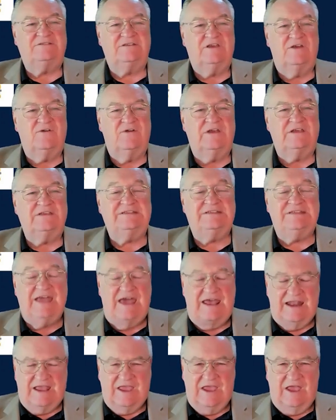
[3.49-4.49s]
series
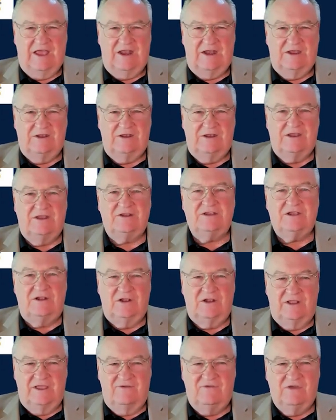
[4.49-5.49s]
dedicated to
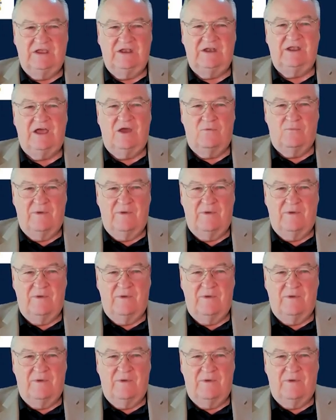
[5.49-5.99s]
living a